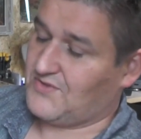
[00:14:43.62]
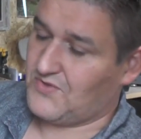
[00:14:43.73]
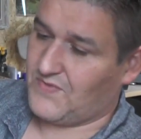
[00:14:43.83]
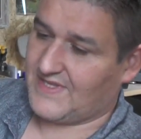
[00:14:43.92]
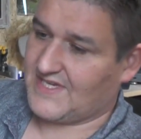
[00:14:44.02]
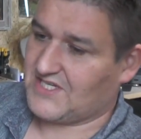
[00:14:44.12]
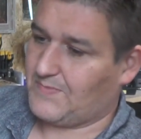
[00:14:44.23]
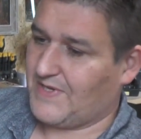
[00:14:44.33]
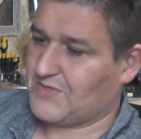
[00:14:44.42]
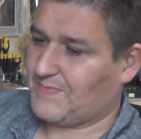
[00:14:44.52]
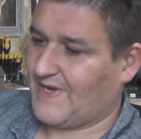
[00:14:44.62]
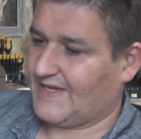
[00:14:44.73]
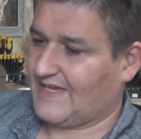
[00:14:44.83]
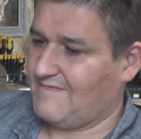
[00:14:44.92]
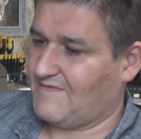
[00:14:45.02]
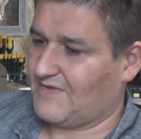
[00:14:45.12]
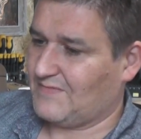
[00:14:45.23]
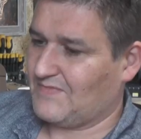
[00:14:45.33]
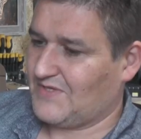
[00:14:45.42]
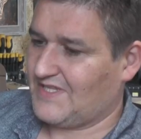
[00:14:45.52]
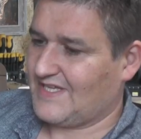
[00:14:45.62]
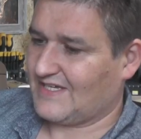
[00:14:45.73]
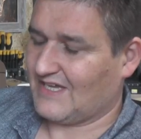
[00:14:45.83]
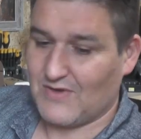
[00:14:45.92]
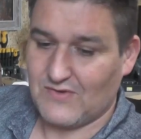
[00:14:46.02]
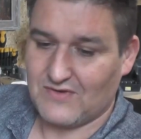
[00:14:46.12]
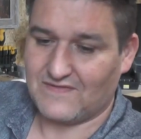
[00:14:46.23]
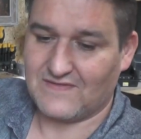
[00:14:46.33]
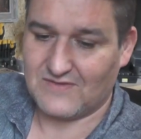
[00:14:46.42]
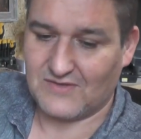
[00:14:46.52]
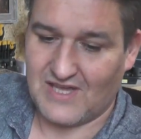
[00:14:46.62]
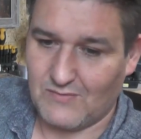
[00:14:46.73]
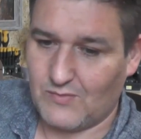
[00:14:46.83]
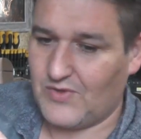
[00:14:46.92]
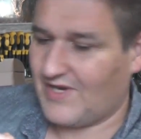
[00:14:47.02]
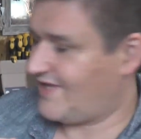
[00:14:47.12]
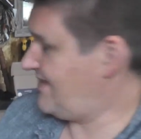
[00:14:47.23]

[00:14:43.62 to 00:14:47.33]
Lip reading: don't know where that spares pack came from. What did that come out of? Okay, we'll put it